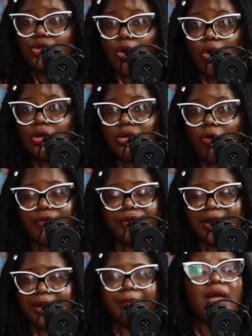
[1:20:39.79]
all over
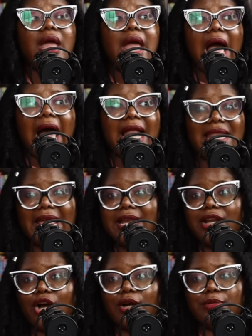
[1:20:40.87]
him. And then
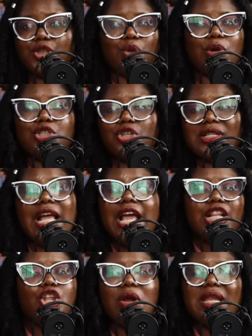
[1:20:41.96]
um, she was just
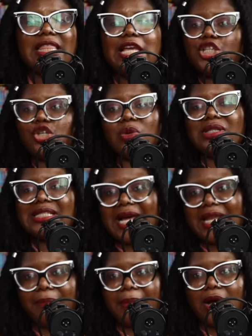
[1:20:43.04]
the only thing she was sad
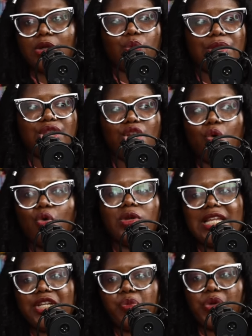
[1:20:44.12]
about with the old
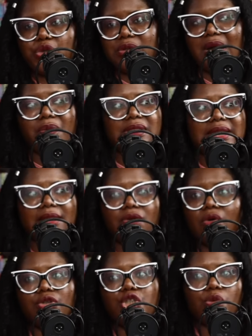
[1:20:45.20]
lady down was that
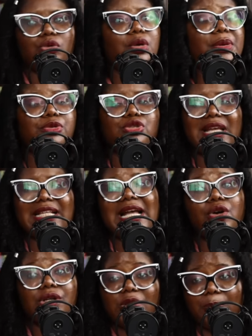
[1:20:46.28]
oh, she would not be able to get her
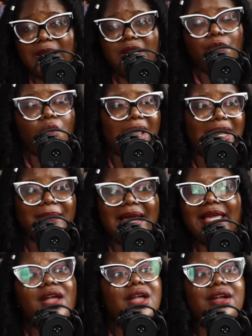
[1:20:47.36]
gossip anymore. And I'm
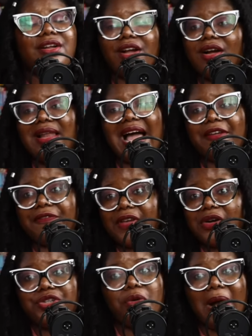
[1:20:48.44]
like, girl, I feel
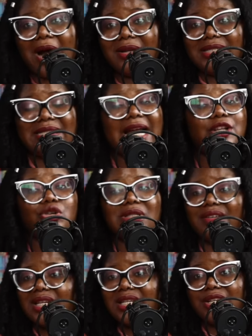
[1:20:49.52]
you. I understand. You're
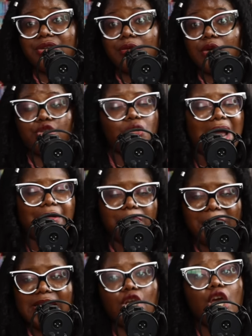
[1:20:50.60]
definitely in the wrong show. I
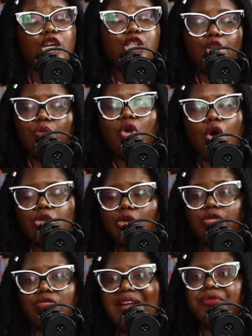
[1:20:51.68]
repeat, she would also
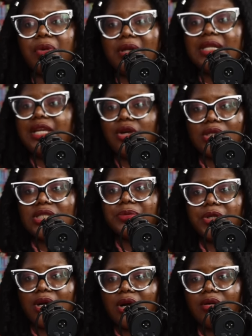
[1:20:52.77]
thrive well in Gossip
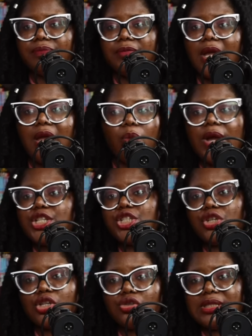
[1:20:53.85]
Girl, where she
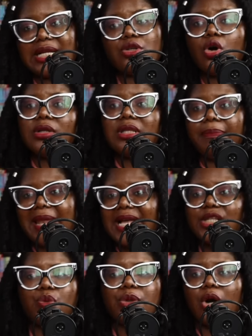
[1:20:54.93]
just knows that all the
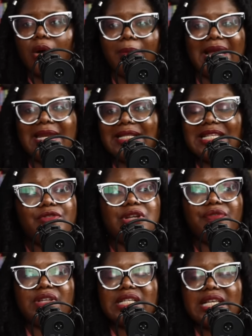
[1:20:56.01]
blasts will come, and that even if
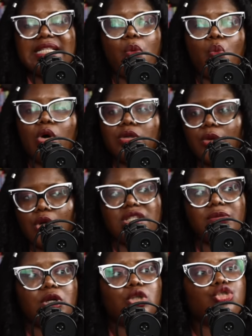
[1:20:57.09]
it is that one Gossip
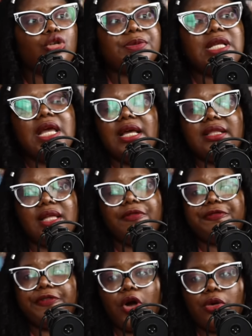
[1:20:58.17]
Girl drops the
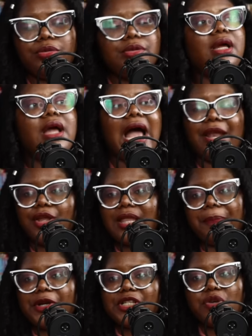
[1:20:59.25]
phone, another
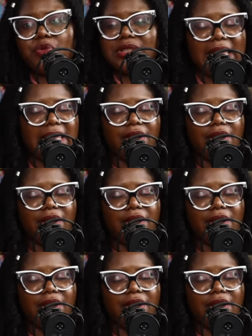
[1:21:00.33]
person will take it